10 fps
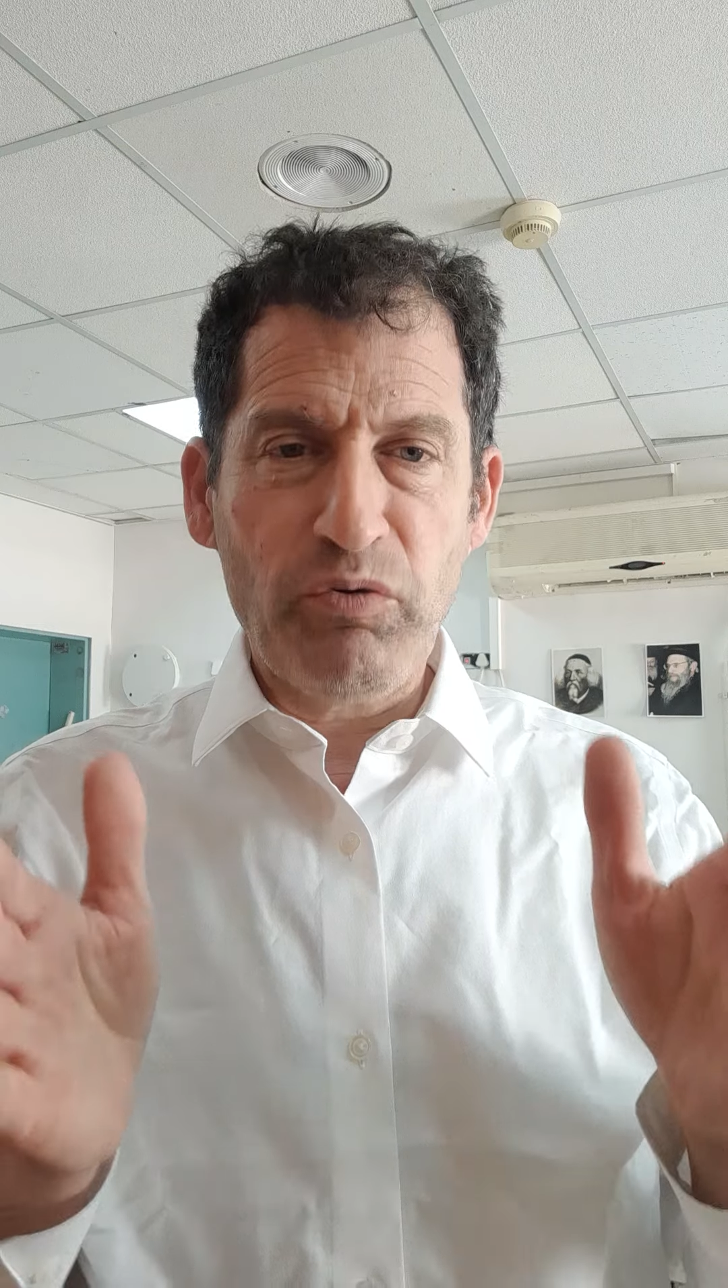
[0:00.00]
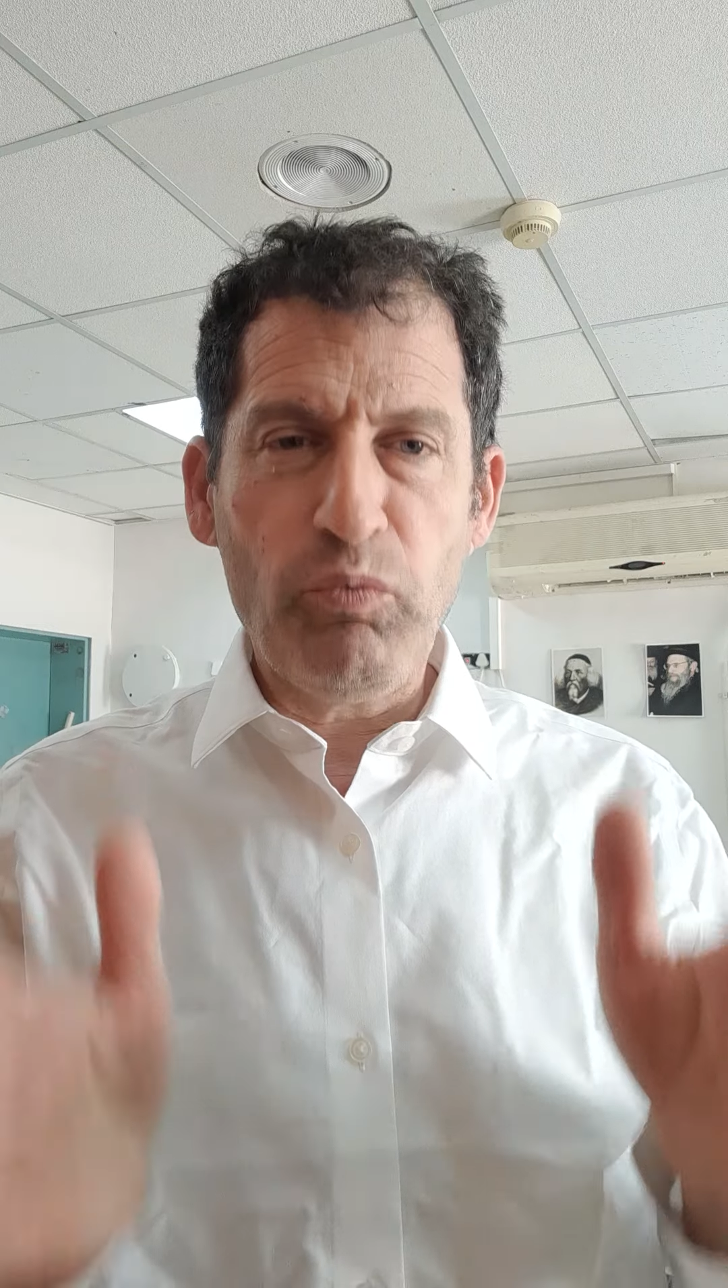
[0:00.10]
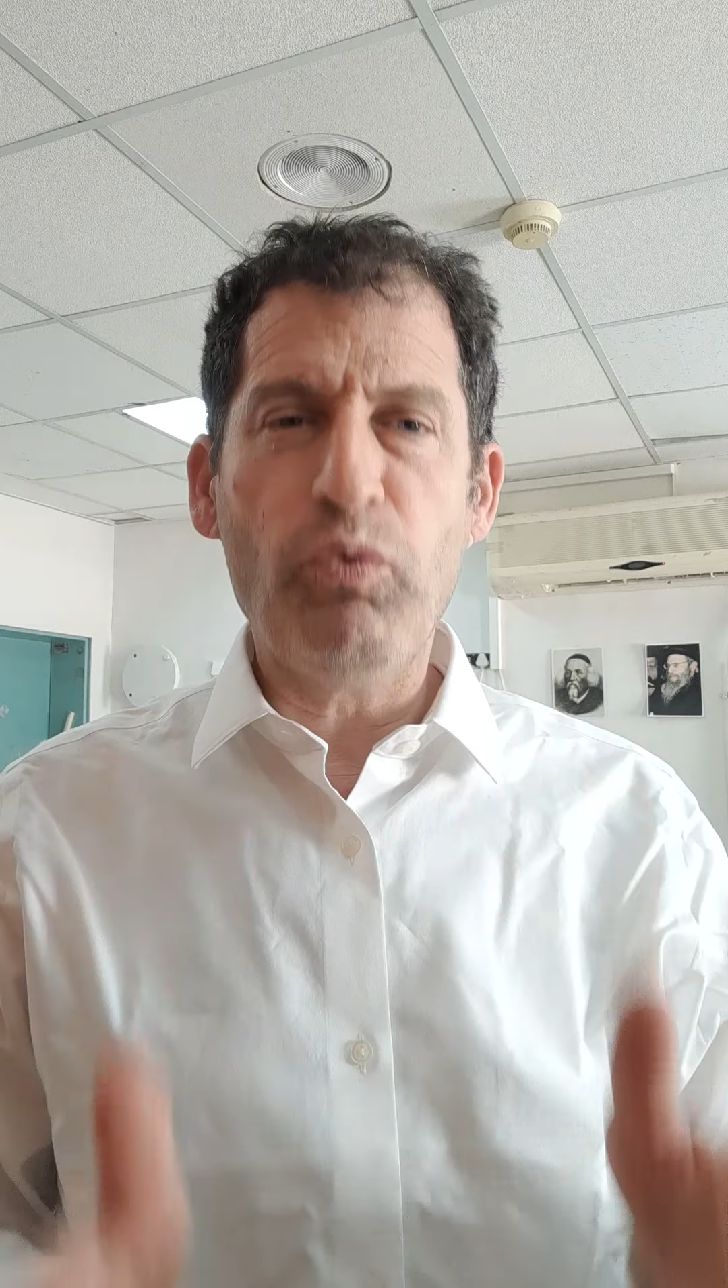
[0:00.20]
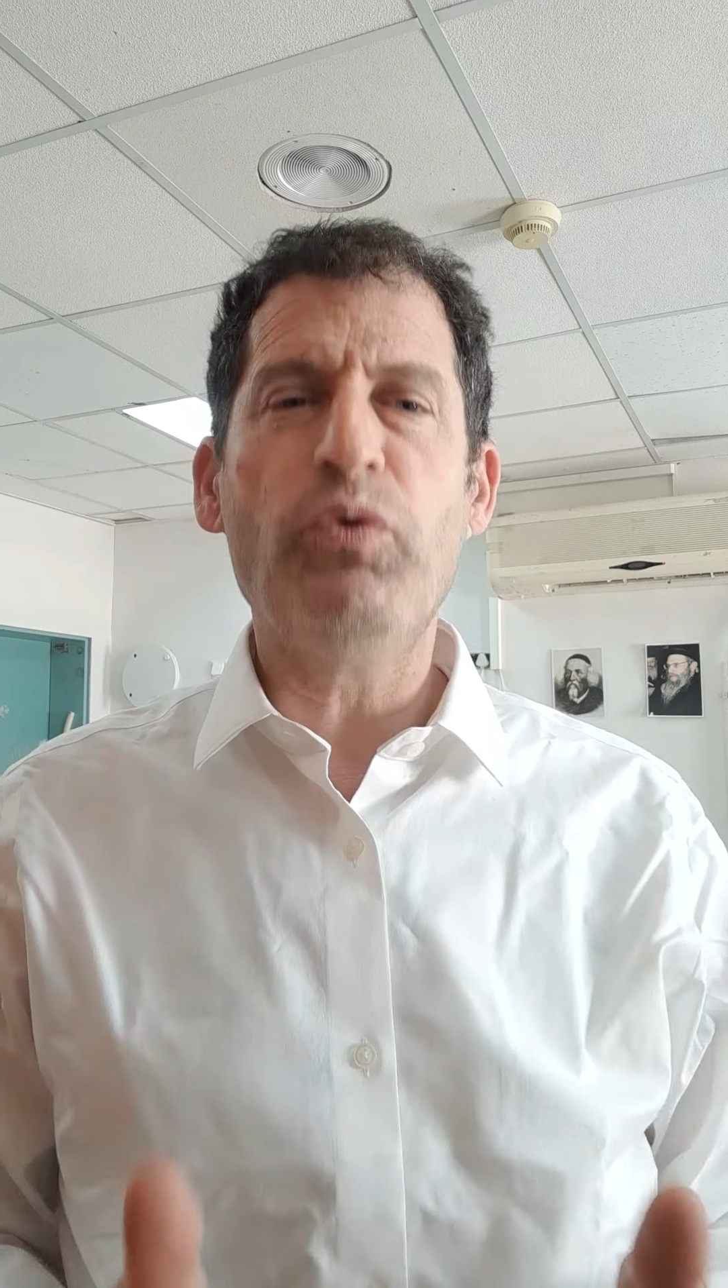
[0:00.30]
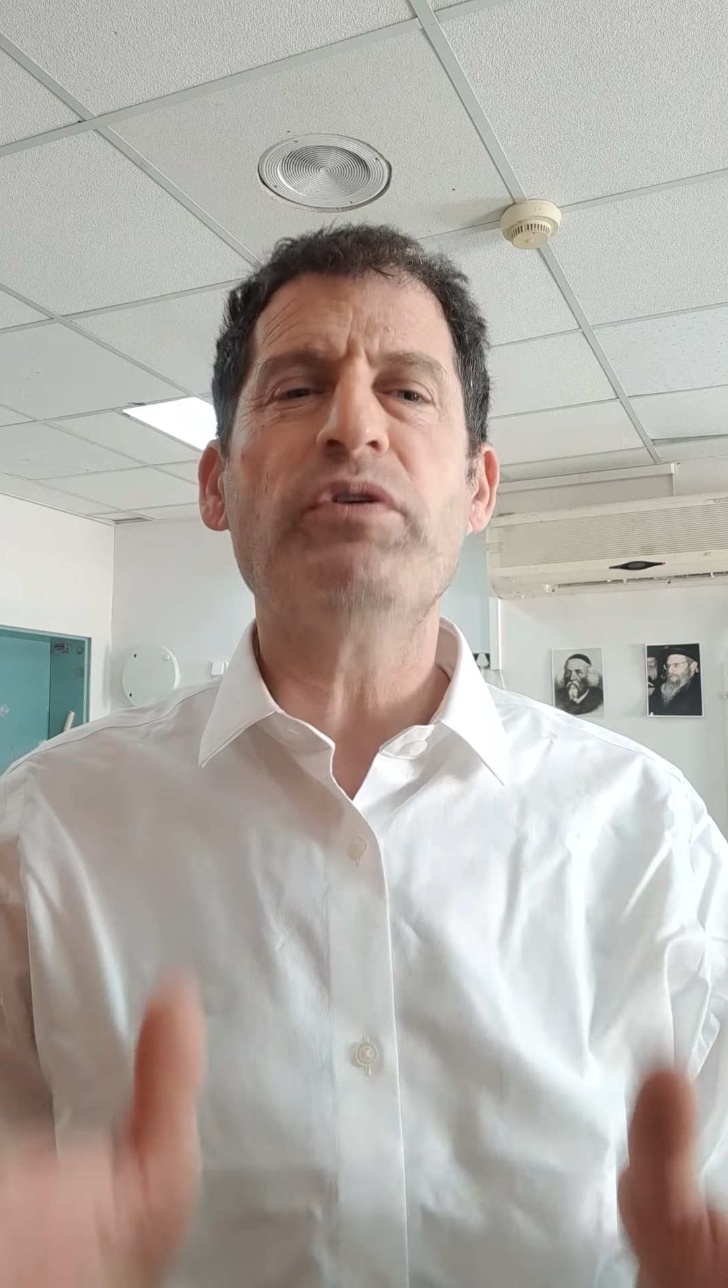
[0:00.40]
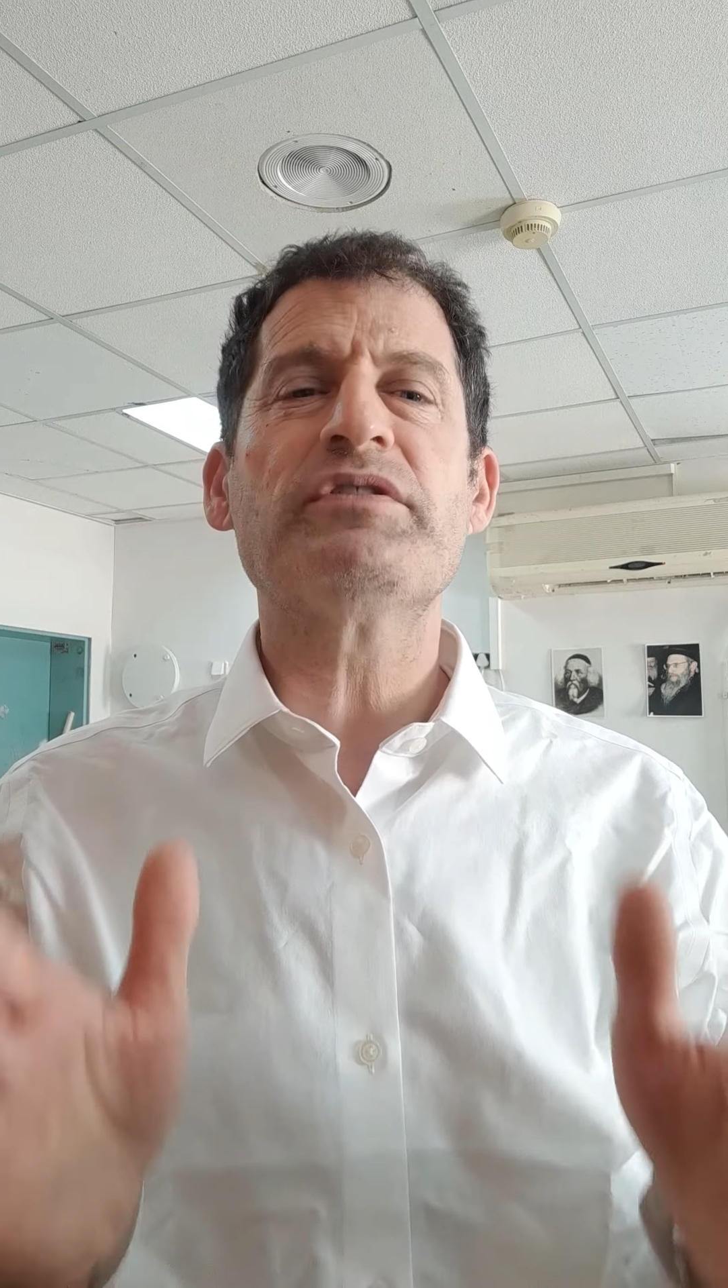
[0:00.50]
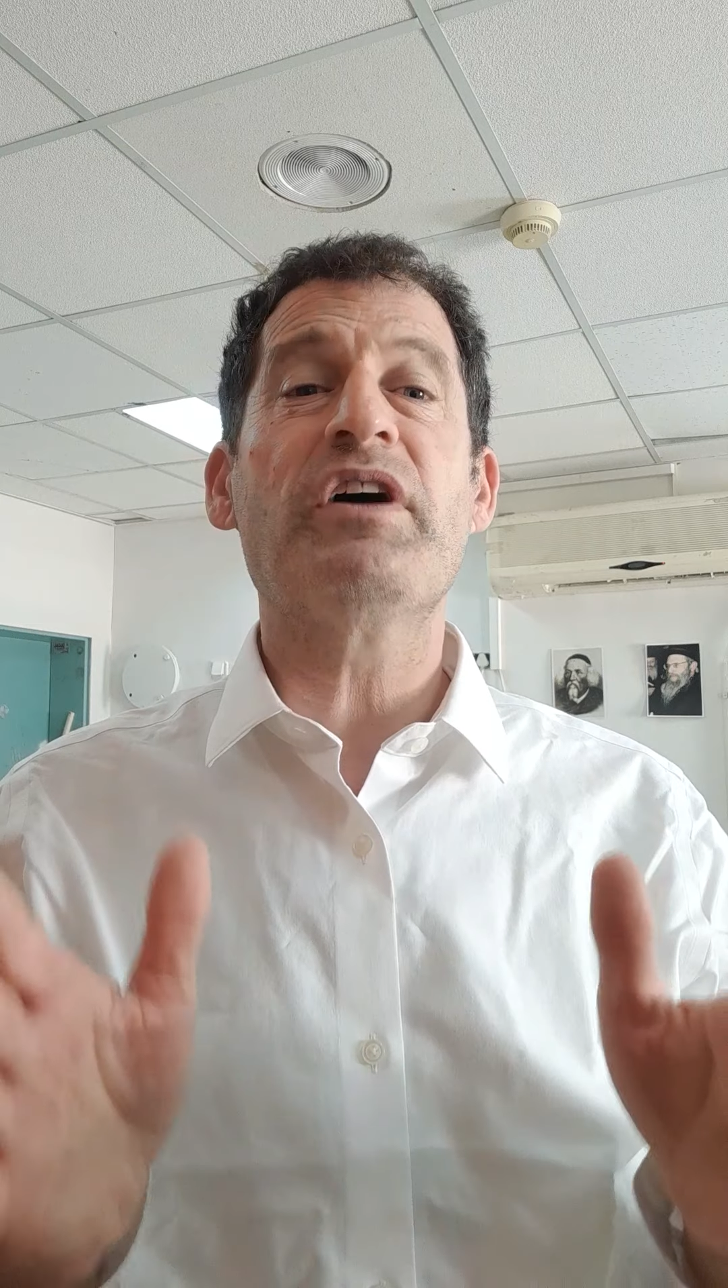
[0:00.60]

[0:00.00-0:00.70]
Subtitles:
walls